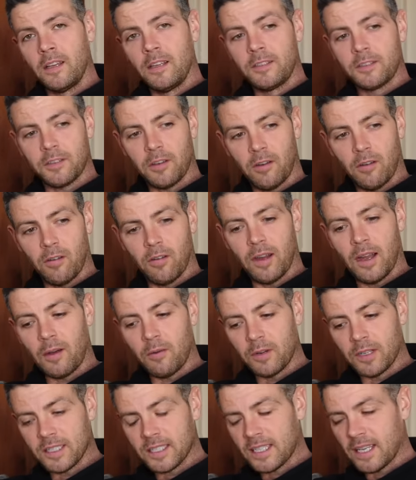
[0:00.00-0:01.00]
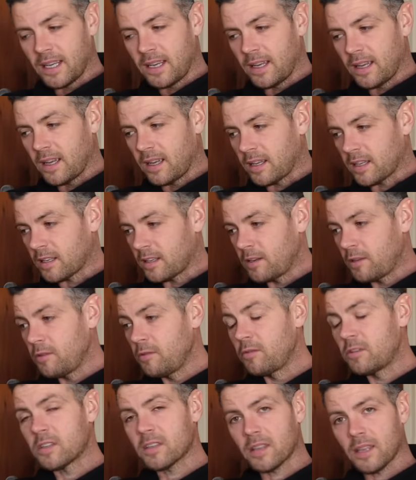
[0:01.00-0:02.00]
So I want to say a
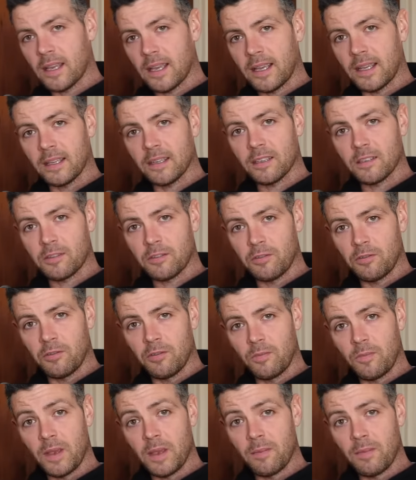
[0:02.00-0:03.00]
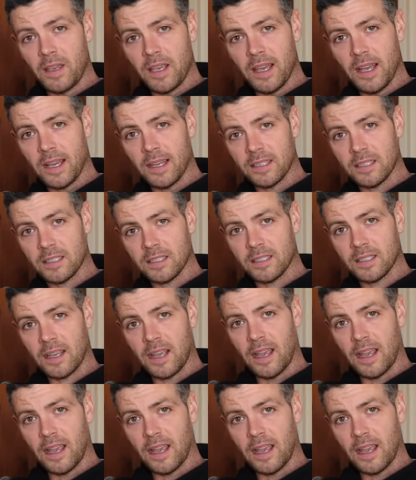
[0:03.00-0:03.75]
huge thanks to BBS